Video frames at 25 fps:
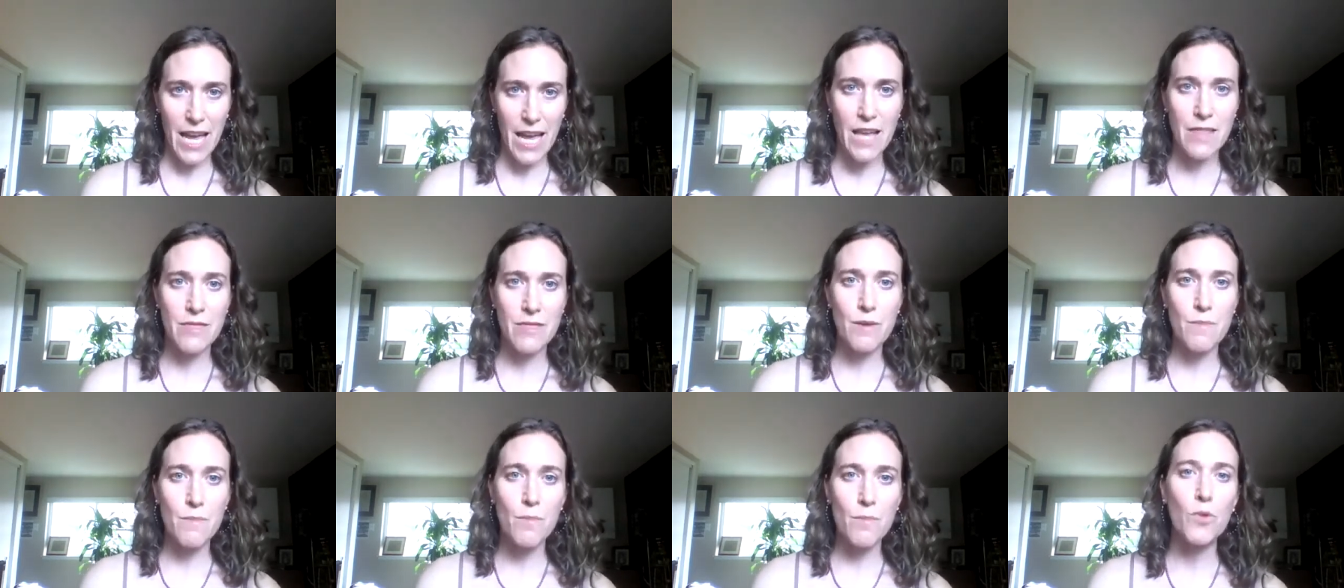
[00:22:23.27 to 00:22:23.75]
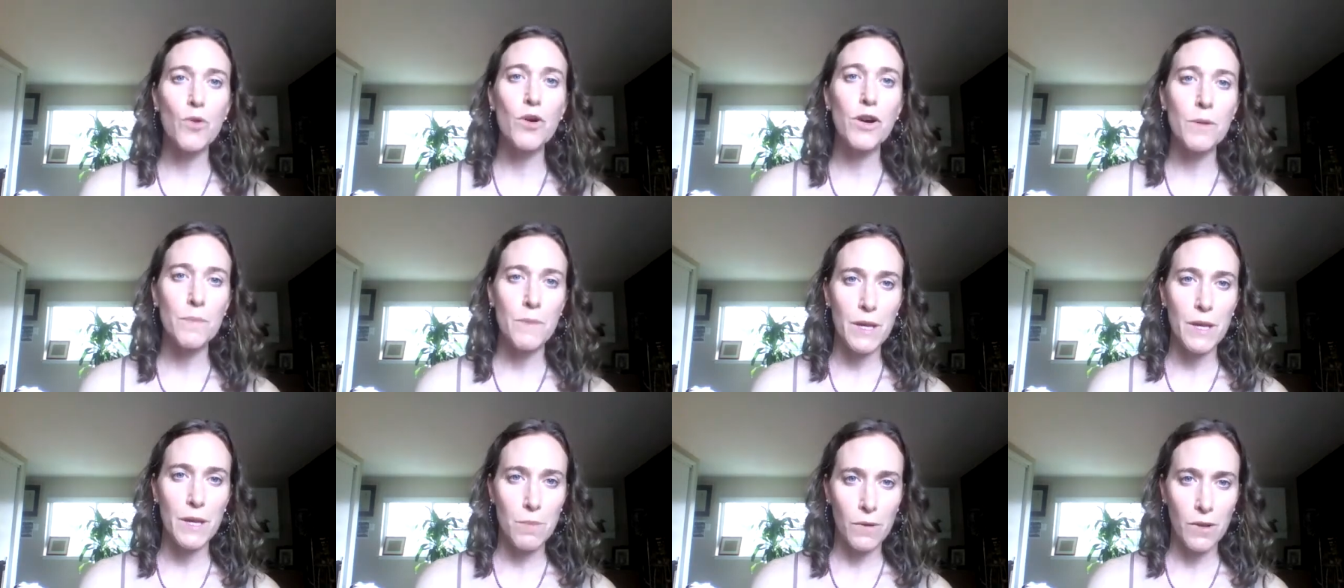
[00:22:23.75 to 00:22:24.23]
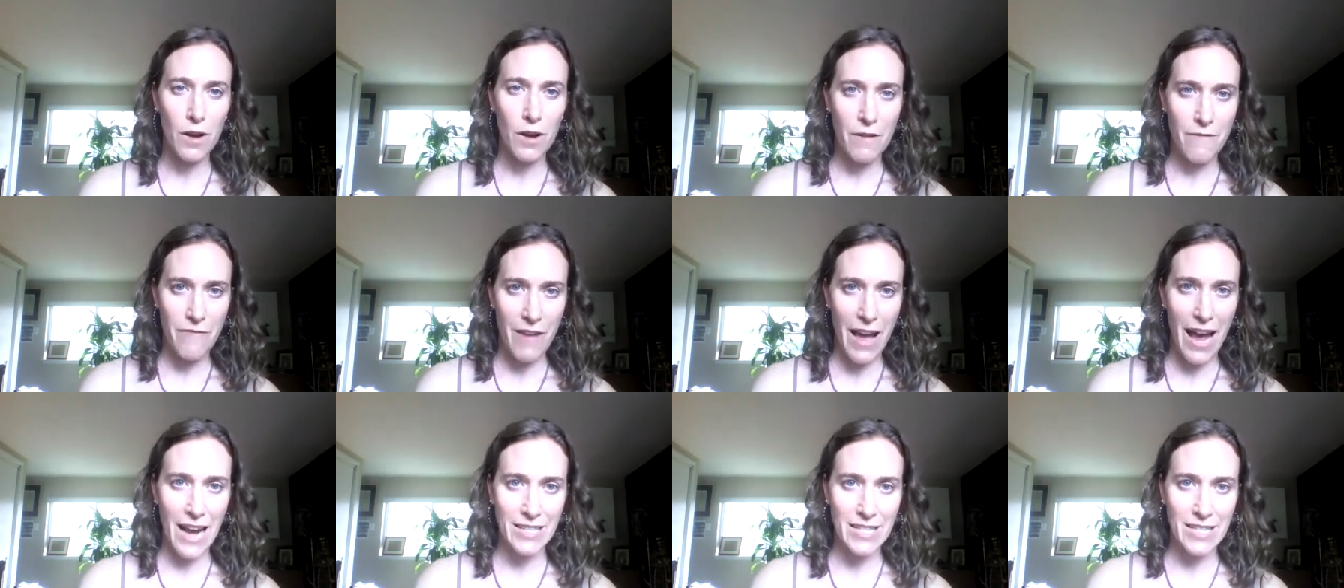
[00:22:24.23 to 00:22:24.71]
And the more people are
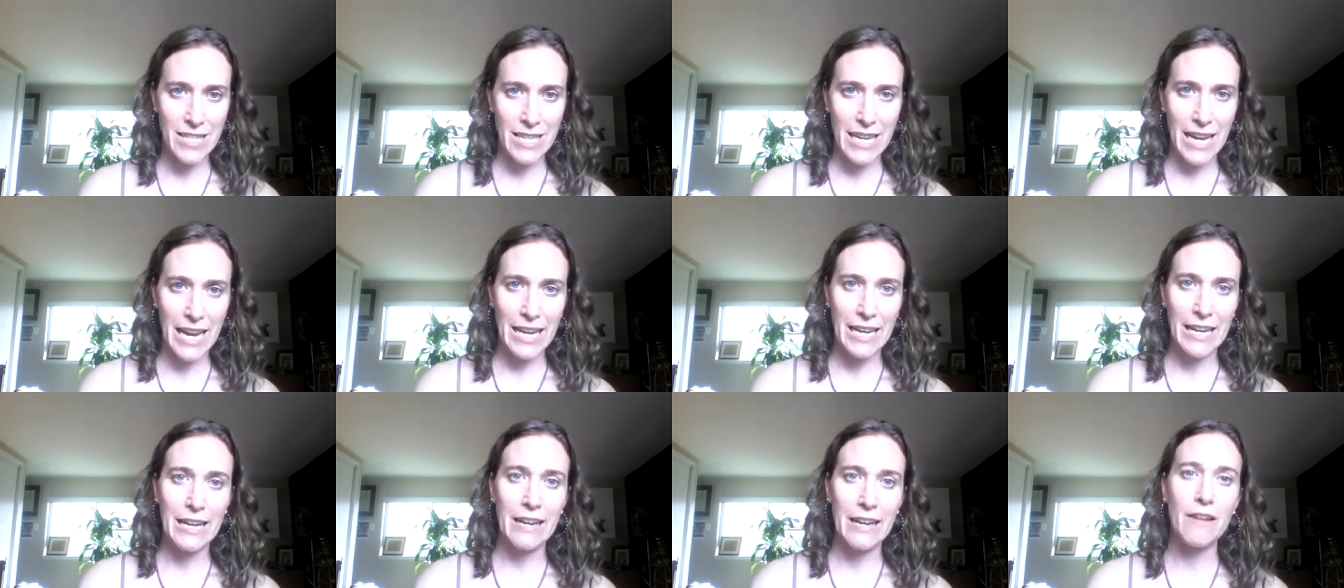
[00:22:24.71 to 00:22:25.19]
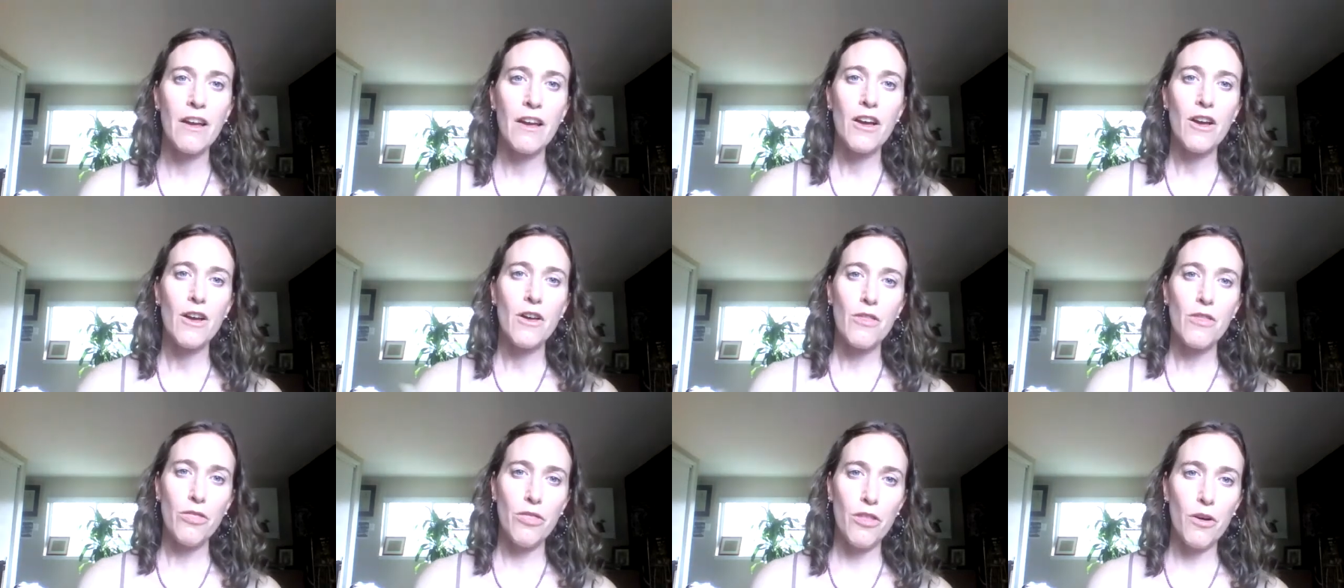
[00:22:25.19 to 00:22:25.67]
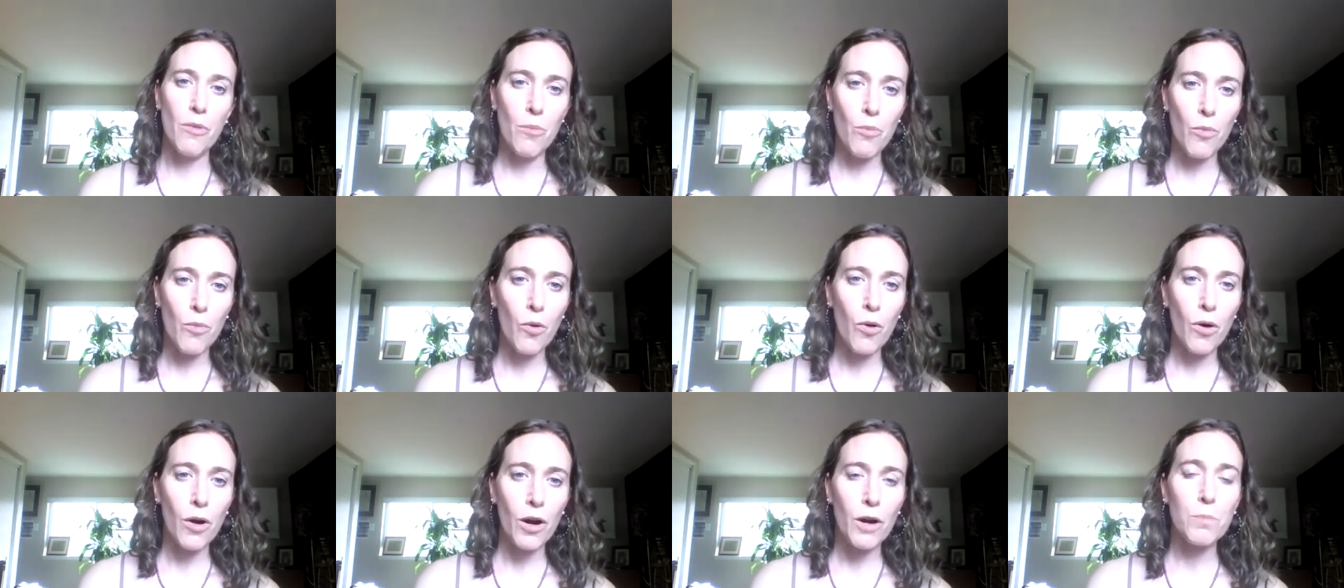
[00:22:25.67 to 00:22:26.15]
vaccinated, the
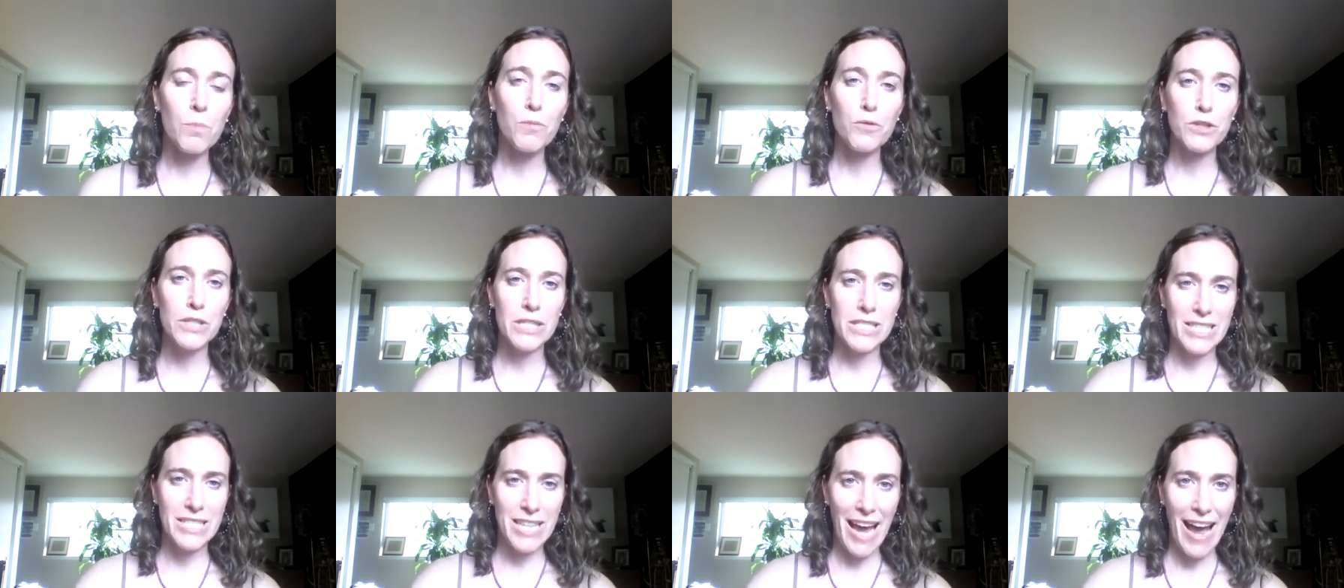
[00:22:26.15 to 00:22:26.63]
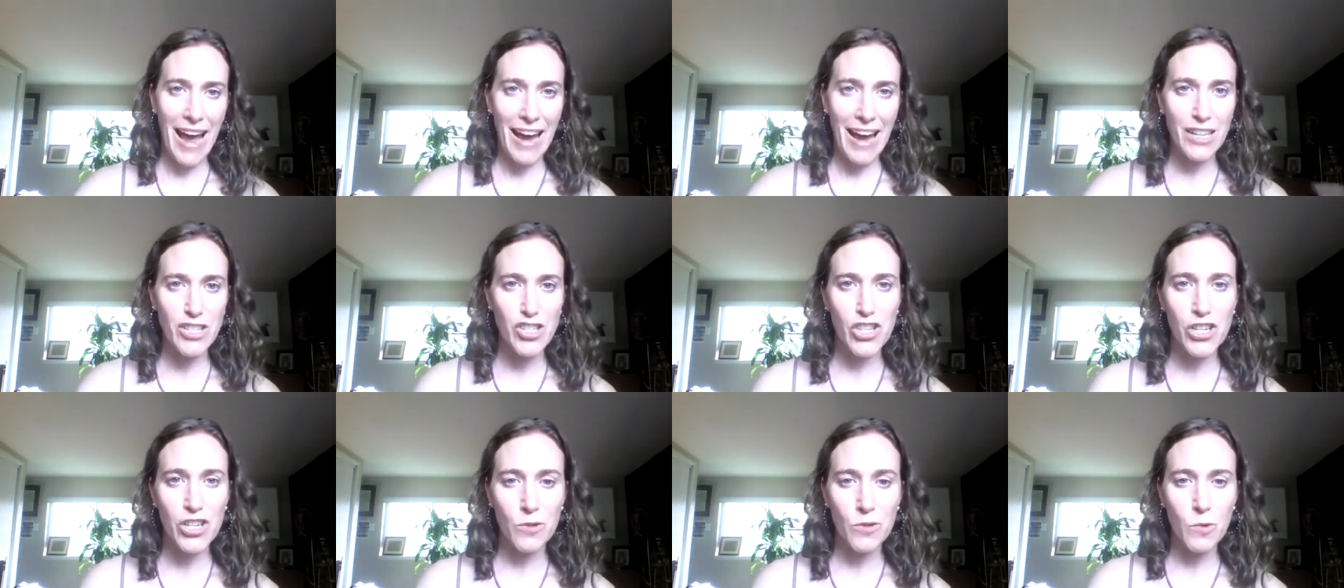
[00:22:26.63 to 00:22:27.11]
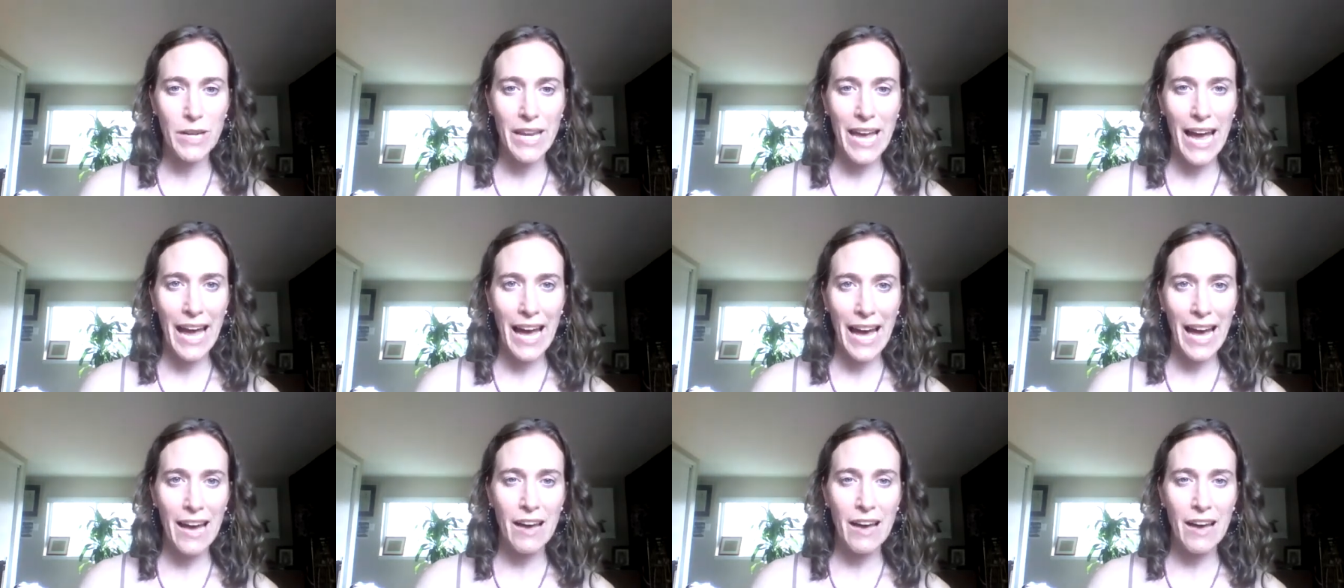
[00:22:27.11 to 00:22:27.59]
more protection we
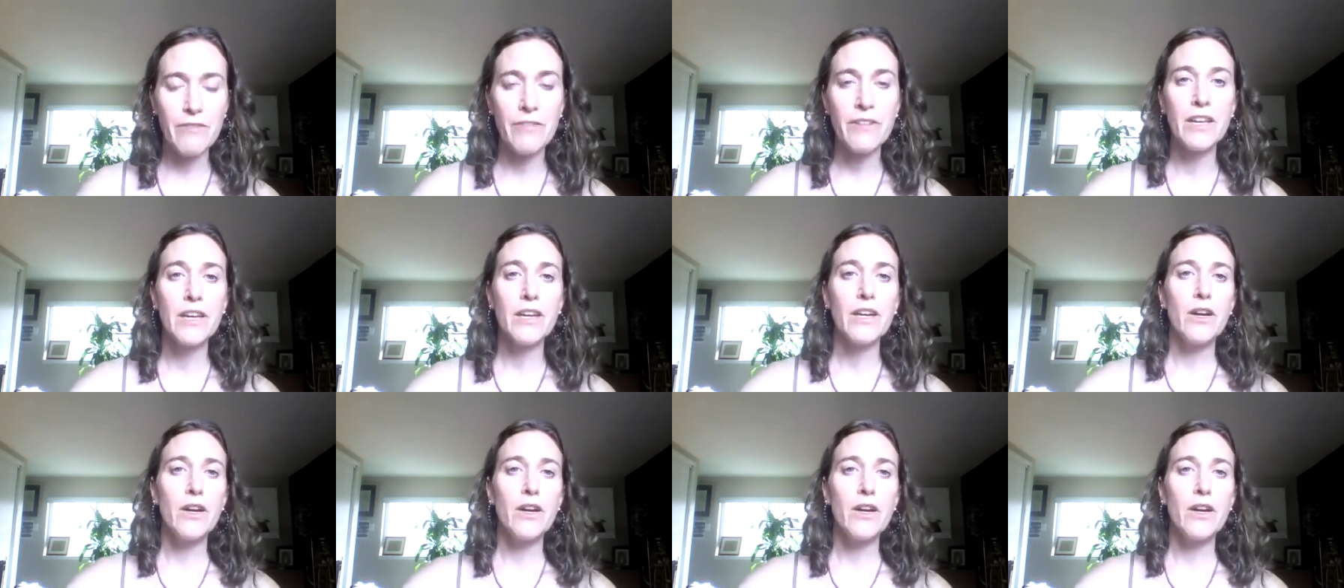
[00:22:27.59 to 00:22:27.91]
have